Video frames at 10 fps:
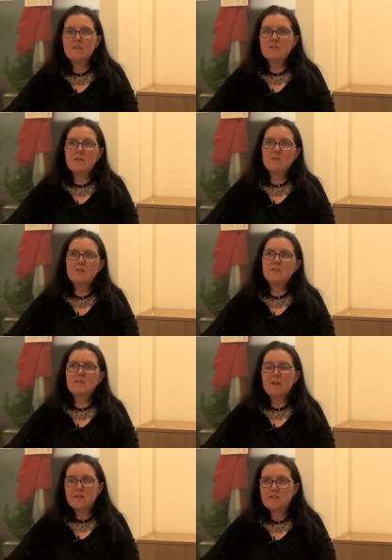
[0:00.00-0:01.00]
So
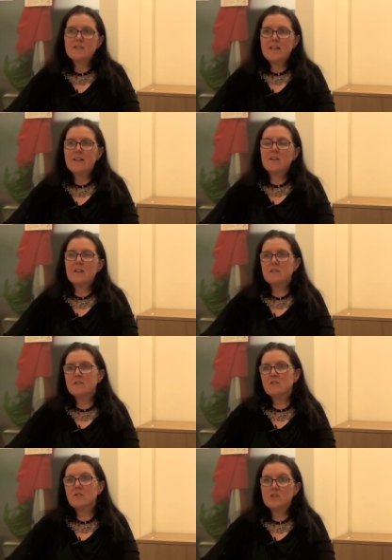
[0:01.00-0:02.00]
Savita's death
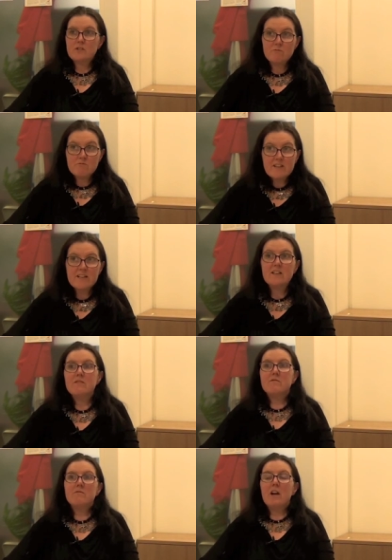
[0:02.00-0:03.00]
has touched a
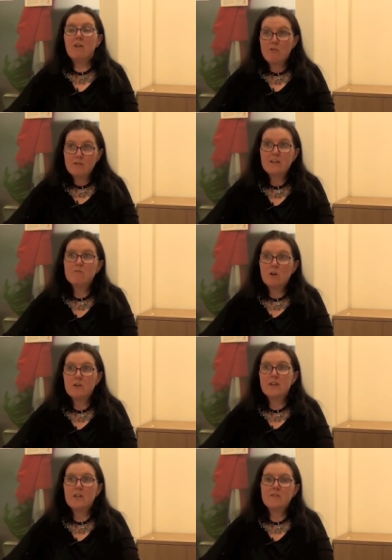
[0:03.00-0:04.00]
really a really raw
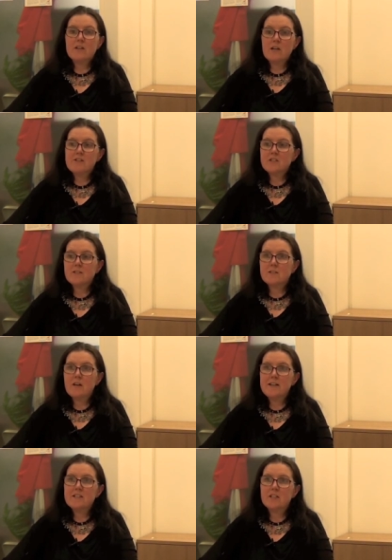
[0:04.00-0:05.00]
nerve in Irish
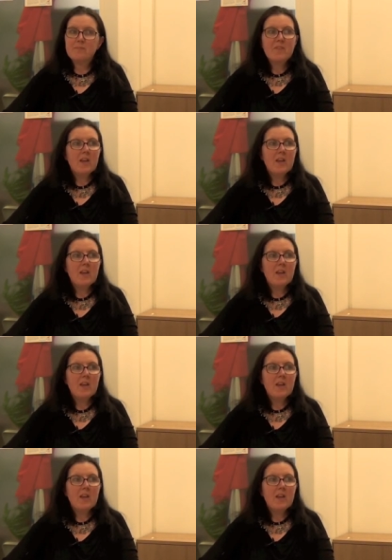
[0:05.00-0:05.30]
society.